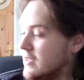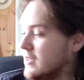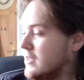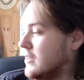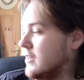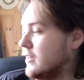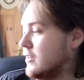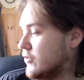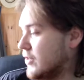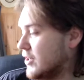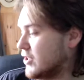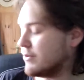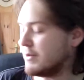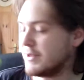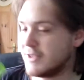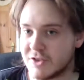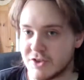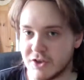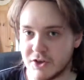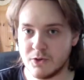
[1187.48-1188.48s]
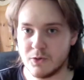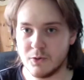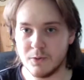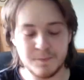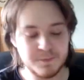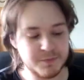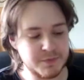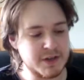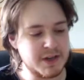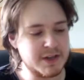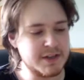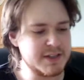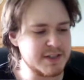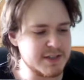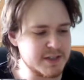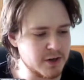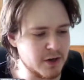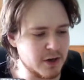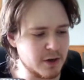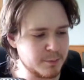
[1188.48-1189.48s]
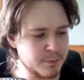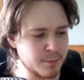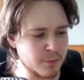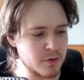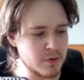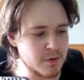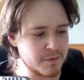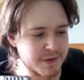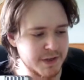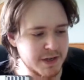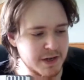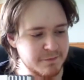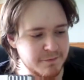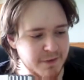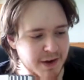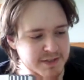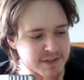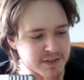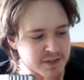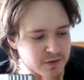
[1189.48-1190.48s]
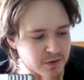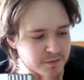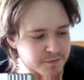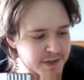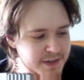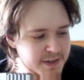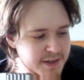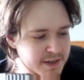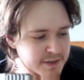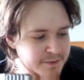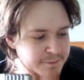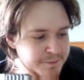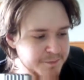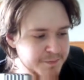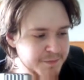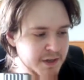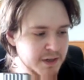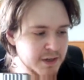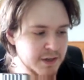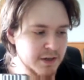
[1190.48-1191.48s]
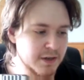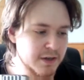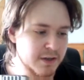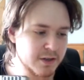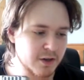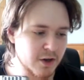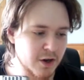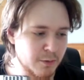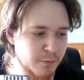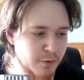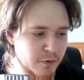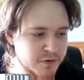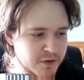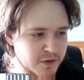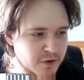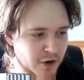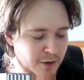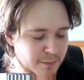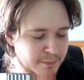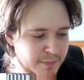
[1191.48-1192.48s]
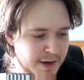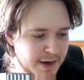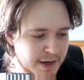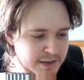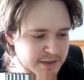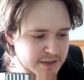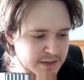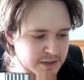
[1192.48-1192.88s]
Treasuries 2, and this has got more of the advanced stuff they did. They got Mortal Kombat